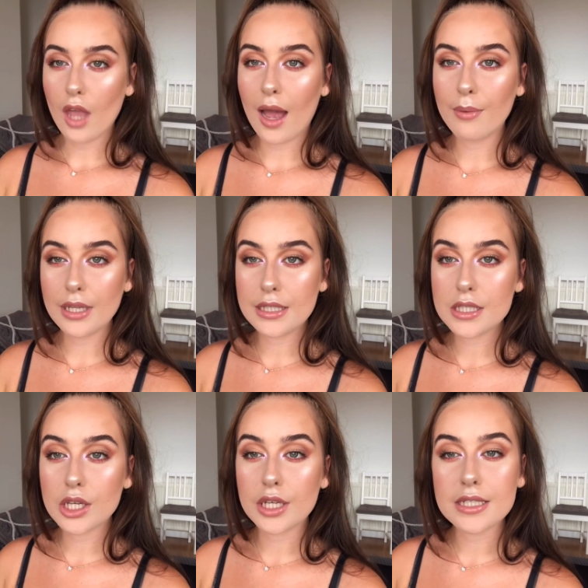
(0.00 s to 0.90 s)
I will
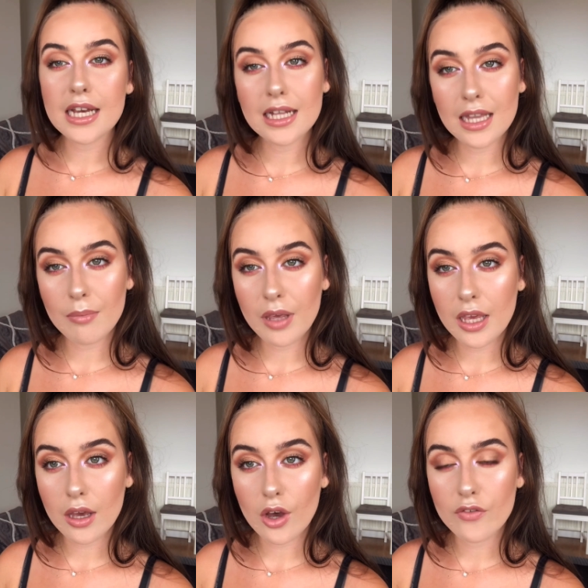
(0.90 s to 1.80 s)
insert a clip
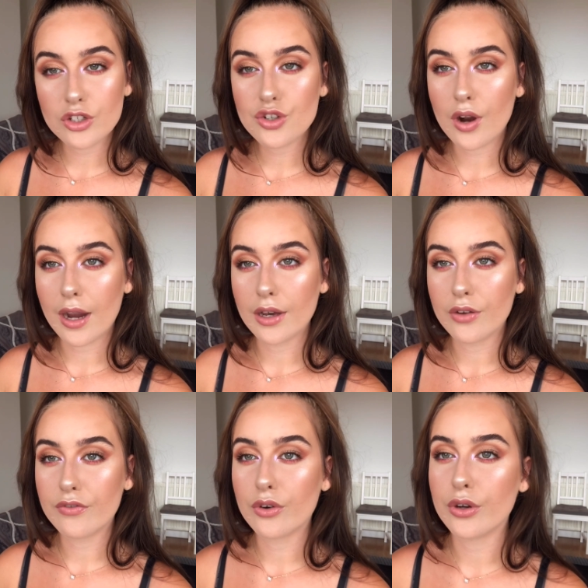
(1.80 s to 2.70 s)
here of a try on
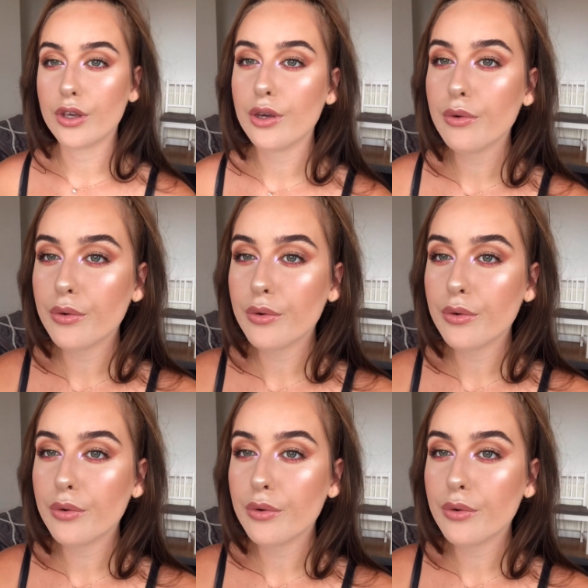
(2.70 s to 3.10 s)
for you.